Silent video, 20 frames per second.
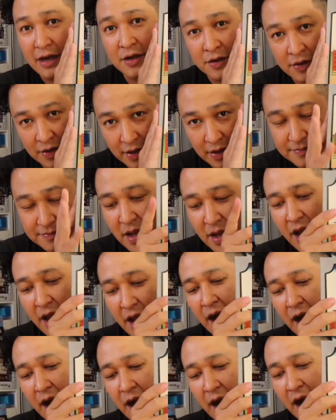good.
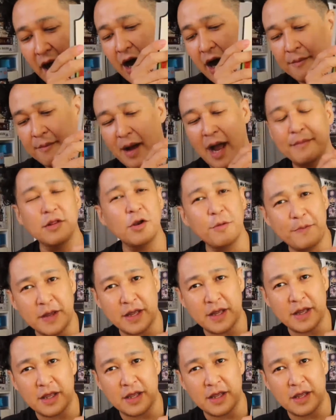I'm a little bit
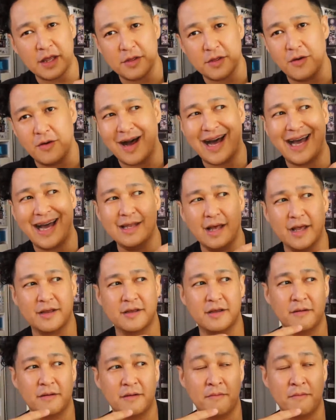picky though. I
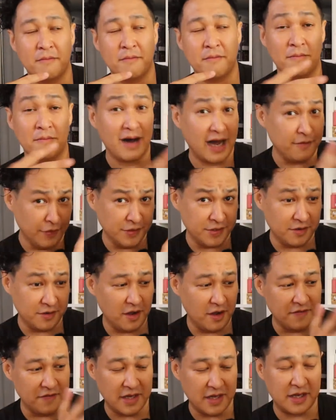like my version
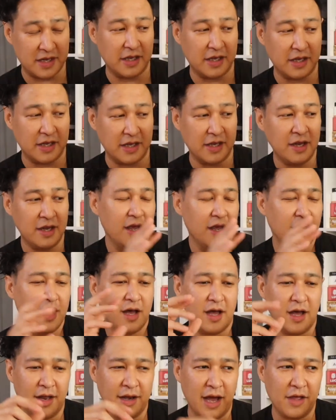of Iki,
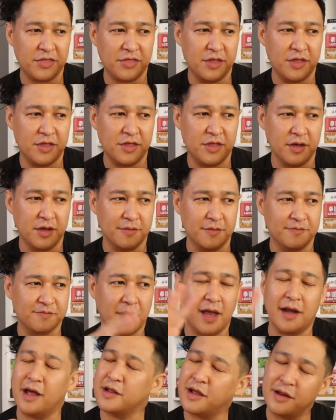not the.
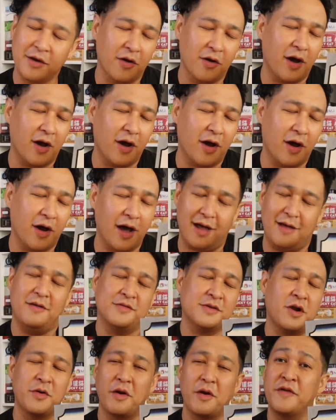And
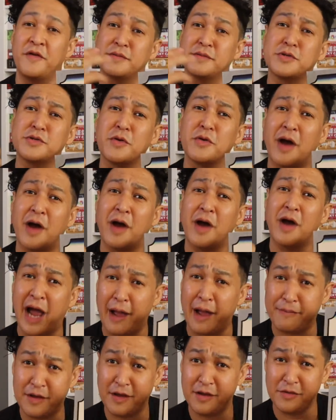Sorry, We Are French. I'm so
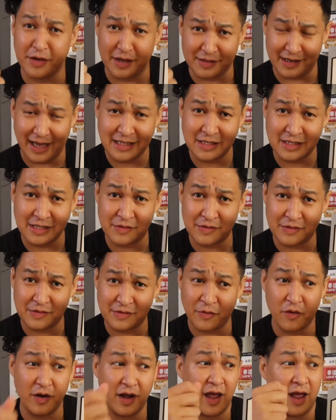happy you got the license for
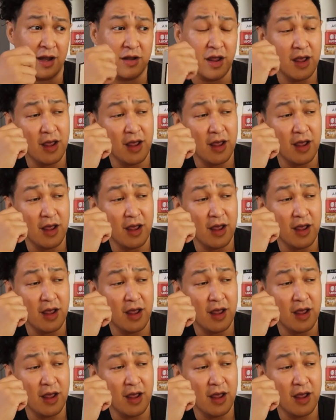it and